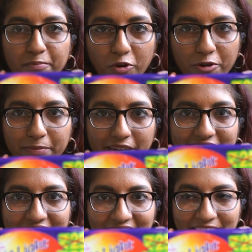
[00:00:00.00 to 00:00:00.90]
More
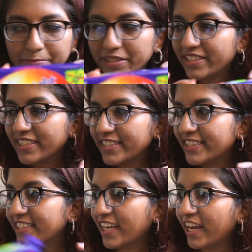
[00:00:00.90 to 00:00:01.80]
Marie light
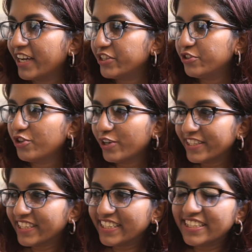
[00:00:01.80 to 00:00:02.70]
biscuits. I do
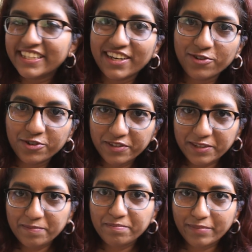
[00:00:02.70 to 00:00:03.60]
not kid around
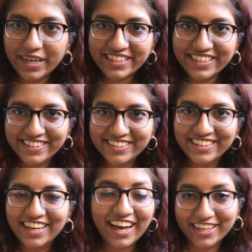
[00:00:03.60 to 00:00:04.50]
with Marie.
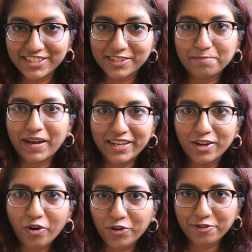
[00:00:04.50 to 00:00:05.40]
I just buy
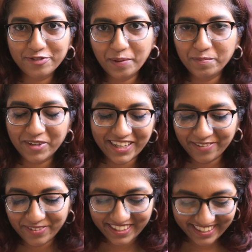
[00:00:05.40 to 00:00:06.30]
a lot of them
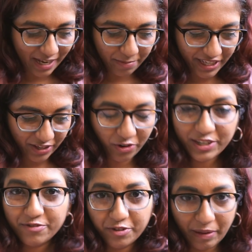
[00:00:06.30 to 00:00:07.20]
whenever I make an
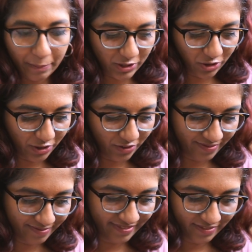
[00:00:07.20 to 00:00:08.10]
order from Amazon
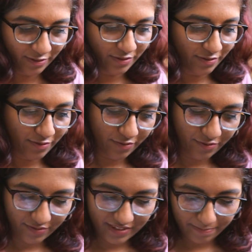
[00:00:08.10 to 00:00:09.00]

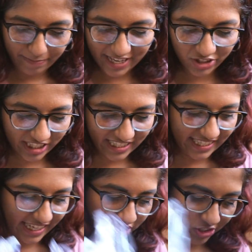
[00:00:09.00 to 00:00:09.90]
pantry
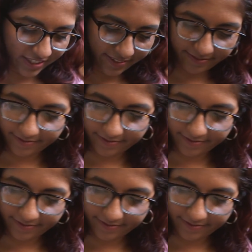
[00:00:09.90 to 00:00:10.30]
section.